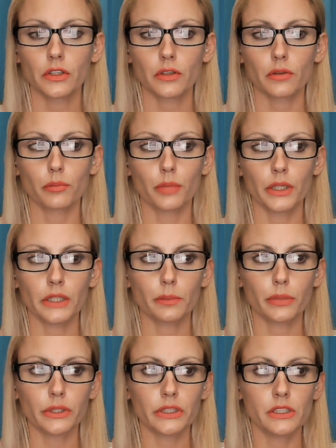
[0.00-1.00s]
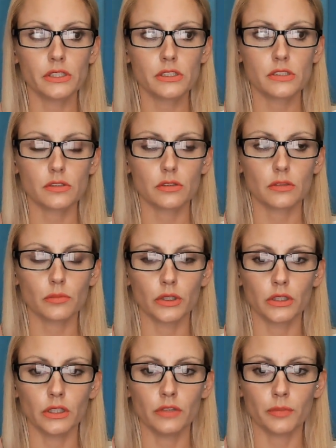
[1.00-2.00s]
But please
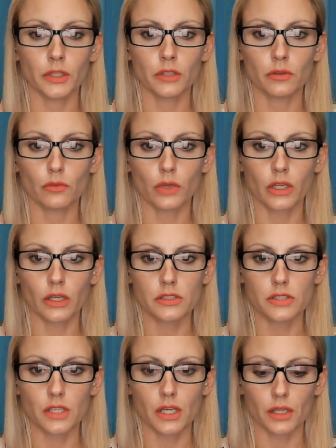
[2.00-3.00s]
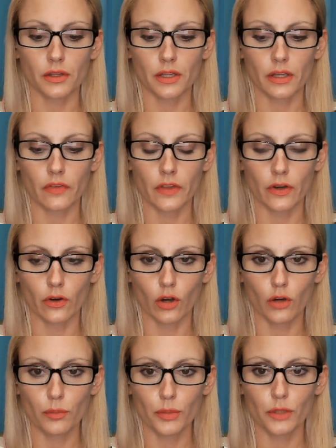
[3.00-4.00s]
believe me when I say that there are
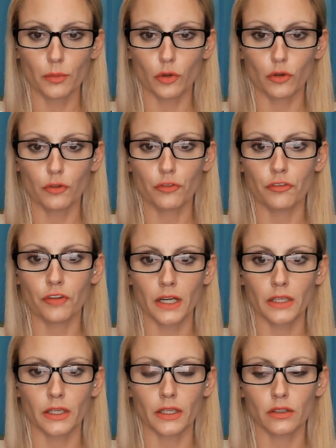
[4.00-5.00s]
people fighting